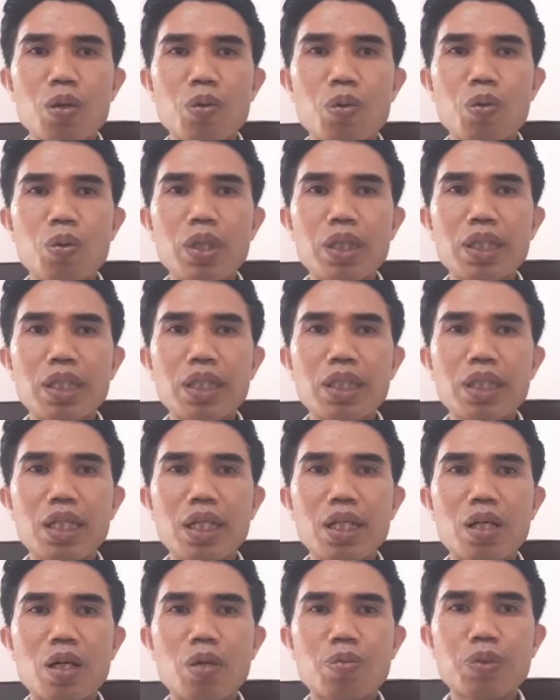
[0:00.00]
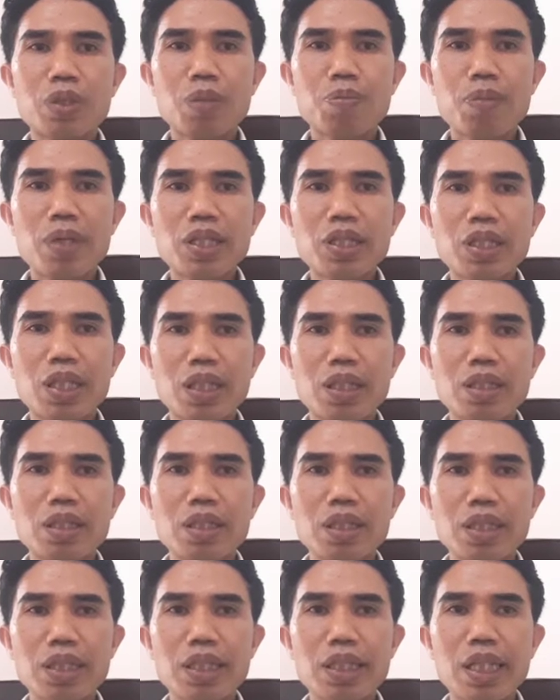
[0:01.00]
with the
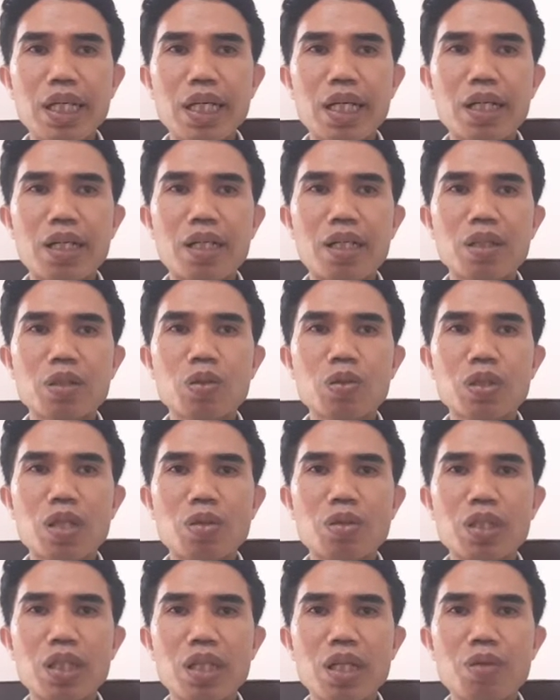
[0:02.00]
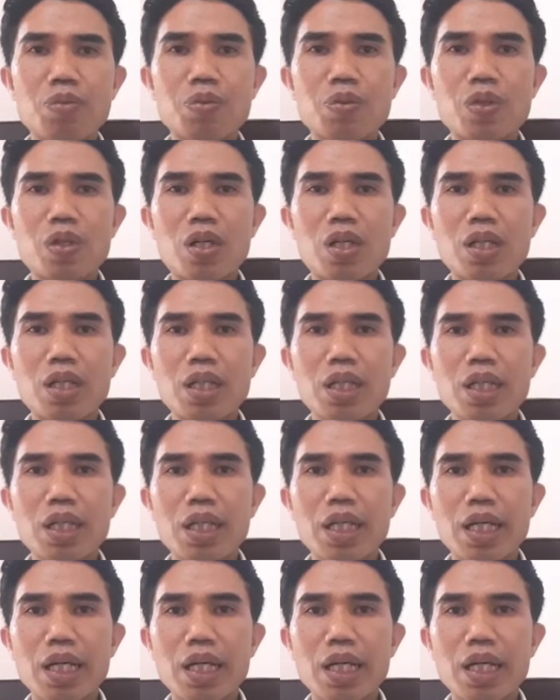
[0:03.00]
observation year 2004